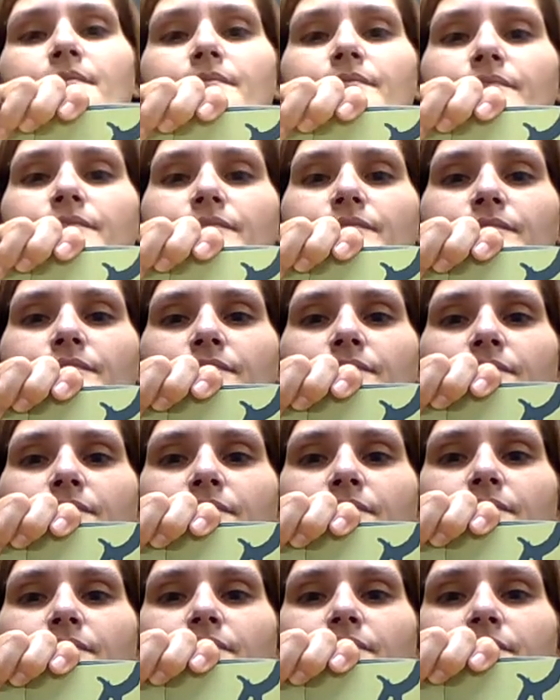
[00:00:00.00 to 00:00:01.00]

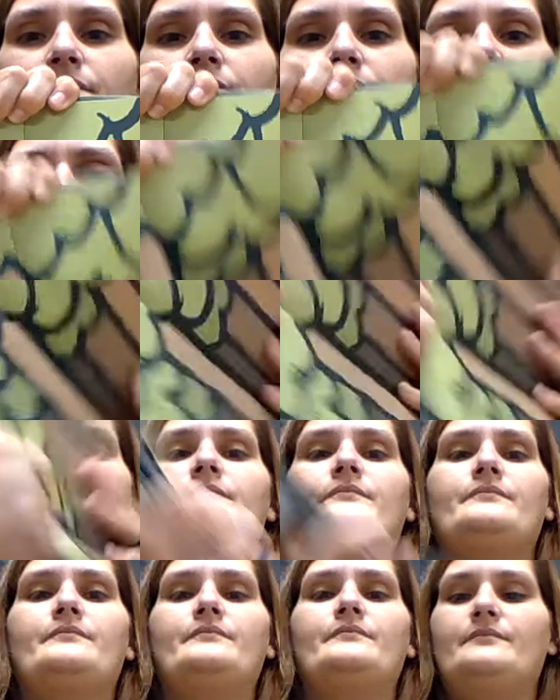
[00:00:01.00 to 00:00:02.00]

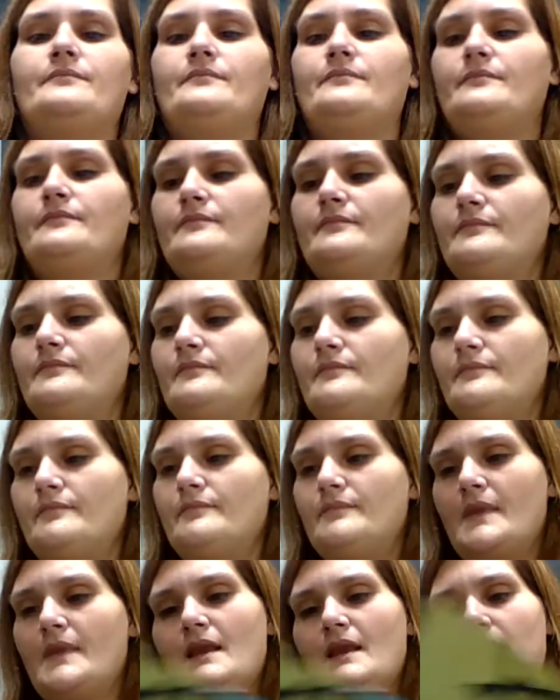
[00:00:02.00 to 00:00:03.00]

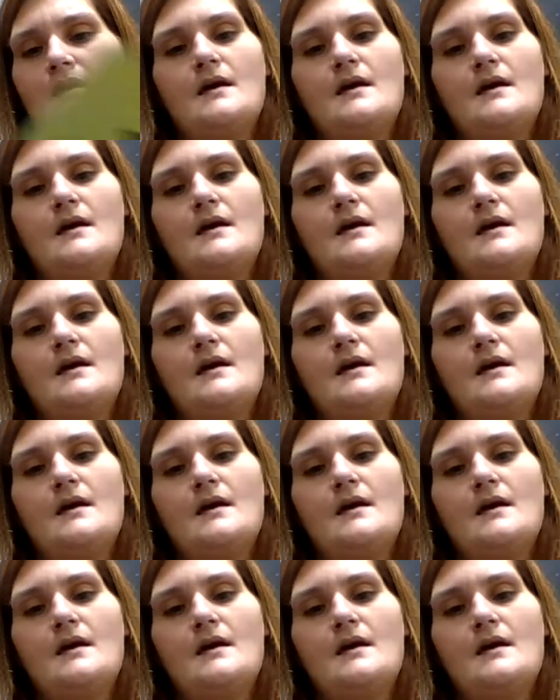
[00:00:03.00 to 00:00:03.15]
Nothing is said.